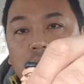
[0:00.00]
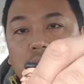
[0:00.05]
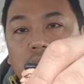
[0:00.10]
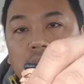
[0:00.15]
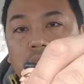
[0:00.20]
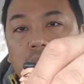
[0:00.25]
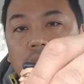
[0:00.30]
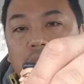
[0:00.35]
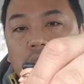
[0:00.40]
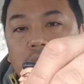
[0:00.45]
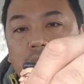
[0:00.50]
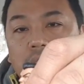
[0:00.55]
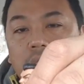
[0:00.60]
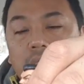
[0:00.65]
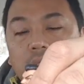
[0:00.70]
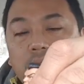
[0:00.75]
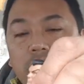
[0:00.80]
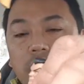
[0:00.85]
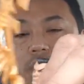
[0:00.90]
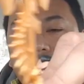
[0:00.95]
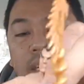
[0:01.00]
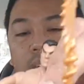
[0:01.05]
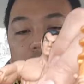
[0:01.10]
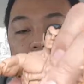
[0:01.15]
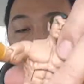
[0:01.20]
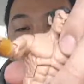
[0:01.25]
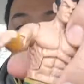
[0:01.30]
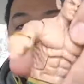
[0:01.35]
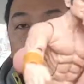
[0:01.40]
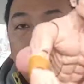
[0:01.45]
You know, you get
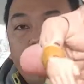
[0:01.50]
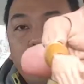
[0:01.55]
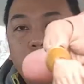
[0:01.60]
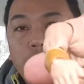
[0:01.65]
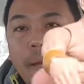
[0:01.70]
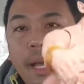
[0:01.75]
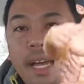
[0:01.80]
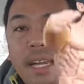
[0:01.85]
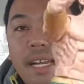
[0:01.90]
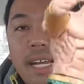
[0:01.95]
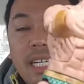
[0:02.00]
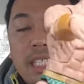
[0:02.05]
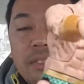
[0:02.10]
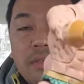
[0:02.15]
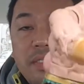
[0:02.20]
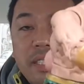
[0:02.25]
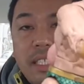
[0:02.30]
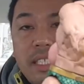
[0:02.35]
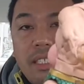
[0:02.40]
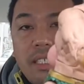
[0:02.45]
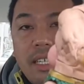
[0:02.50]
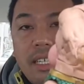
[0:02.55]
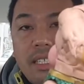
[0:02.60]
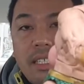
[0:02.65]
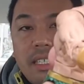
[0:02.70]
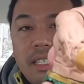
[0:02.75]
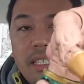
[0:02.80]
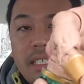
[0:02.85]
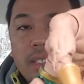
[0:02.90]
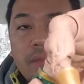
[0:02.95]
a badass figure
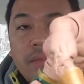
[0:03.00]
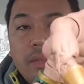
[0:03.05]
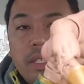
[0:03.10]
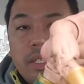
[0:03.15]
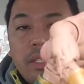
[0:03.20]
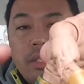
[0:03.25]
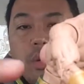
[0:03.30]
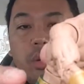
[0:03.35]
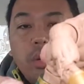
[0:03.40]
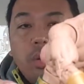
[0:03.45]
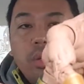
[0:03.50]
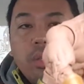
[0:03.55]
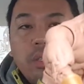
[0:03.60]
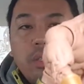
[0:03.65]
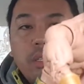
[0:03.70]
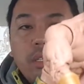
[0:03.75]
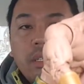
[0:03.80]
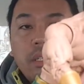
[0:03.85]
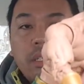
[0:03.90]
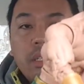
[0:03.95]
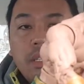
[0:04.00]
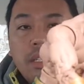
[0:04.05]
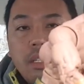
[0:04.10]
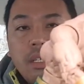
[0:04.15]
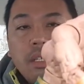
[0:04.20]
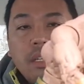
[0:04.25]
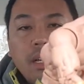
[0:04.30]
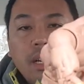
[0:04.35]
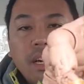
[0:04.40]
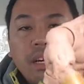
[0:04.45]
like this with the gold
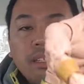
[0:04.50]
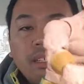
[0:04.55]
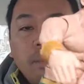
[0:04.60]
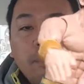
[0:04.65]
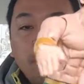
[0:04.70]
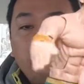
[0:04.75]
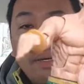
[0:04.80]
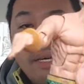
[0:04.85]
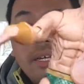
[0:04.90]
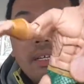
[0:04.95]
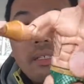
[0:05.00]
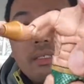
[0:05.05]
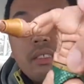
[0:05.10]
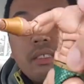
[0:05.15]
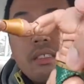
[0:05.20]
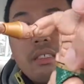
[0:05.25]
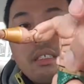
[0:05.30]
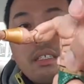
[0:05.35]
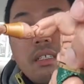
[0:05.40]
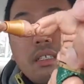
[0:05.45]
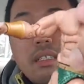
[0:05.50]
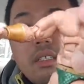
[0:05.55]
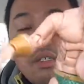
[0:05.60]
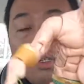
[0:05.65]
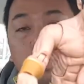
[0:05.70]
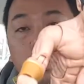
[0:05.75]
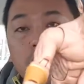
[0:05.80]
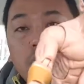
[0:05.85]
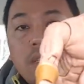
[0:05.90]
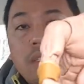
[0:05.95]
on the belt, the
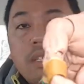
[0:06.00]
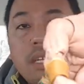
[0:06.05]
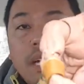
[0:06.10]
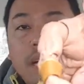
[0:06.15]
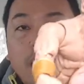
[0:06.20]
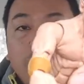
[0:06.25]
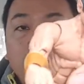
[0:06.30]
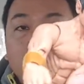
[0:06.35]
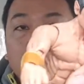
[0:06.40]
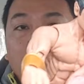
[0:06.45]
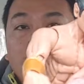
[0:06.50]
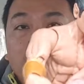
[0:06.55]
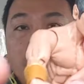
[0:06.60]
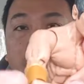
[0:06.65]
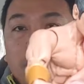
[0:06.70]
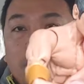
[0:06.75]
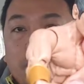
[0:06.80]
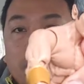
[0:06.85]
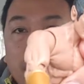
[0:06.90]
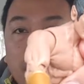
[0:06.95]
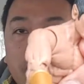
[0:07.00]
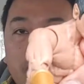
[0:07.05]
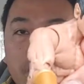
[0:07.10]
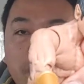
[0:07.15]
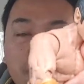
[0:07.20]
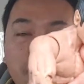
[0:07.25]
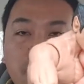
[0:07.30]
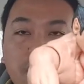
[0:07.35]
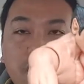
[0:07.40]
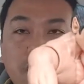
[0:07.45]
gold on the
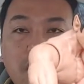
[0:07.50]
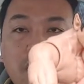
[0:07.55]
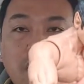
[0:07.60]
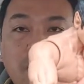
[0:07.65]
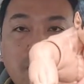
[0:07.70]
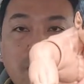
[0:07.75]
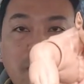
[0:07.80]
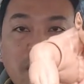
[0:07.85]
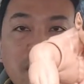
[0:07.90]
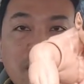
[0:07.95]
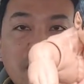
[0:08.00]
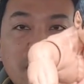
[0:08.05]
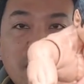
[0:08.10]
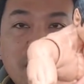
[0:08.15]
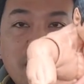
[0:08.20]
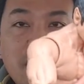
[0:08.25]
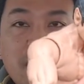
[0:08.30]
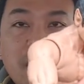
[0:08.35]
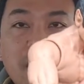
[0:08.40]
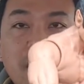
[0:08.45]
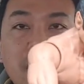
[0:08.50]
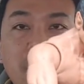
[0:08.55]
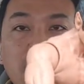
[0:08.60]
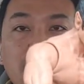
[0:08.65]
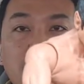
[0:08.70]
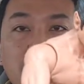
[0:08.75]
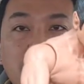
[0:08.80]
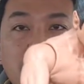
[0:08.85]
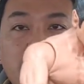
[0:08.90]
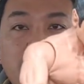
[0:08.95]
wrist braces,
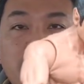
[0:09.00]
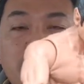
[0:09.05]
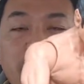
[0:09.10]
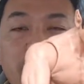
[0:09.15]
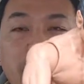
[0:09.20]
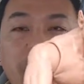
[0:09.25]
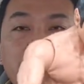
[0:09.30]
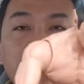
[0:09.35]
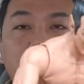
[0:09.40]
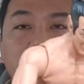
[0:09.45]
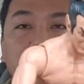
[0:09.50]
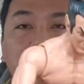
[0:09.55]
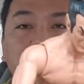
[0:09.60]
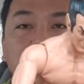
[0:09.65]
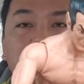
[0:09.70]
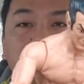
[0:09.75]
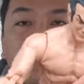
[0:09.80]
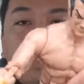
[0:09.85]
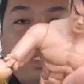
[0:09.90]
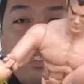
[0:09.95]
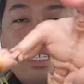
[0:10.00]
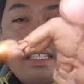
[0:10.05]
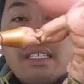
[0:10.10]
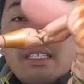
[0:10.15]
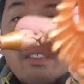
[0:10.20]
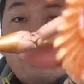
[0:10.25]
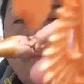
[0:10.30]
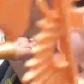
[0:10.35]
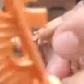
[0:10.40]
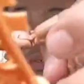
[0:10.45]
and you know, you get this